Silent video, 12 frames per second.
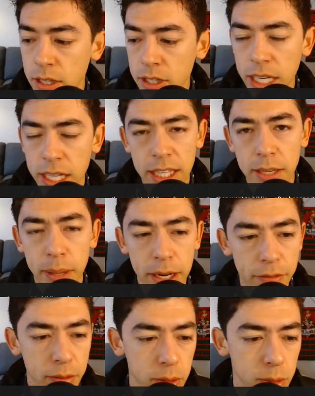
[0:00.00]
you got to think about
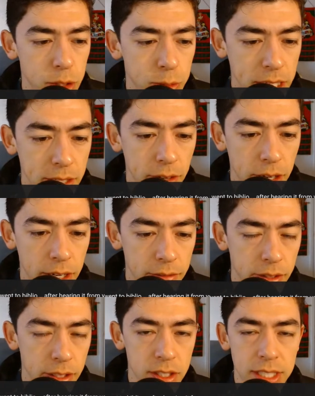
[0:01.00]
it from the perspective
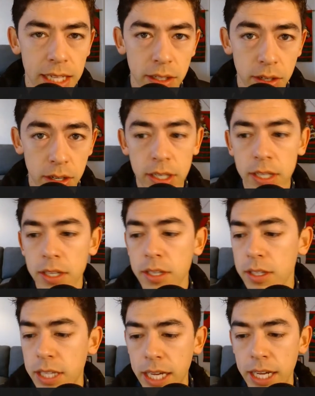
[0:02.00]
of the seller.
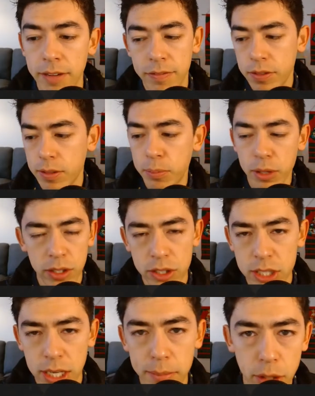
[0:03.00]
They have the book
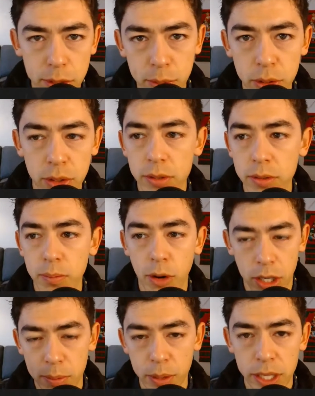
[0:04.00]
listed on multiple
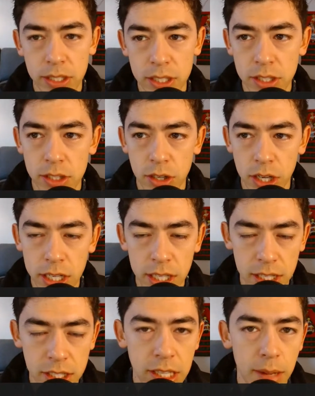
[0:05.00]
marketplaces. They're going to
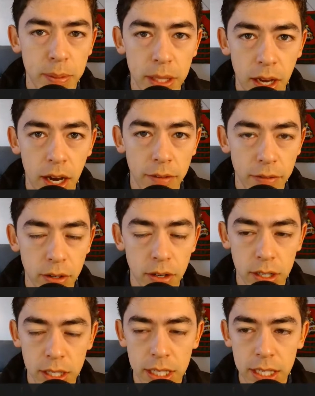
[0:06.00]
accept the
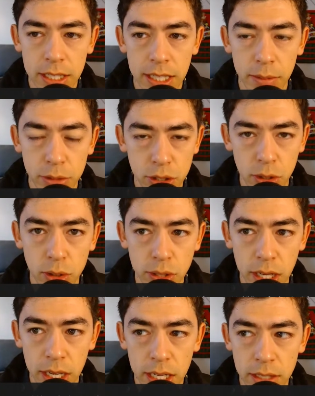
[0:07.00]
offer that was sold
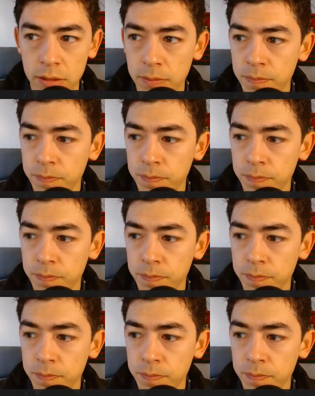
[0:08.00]
on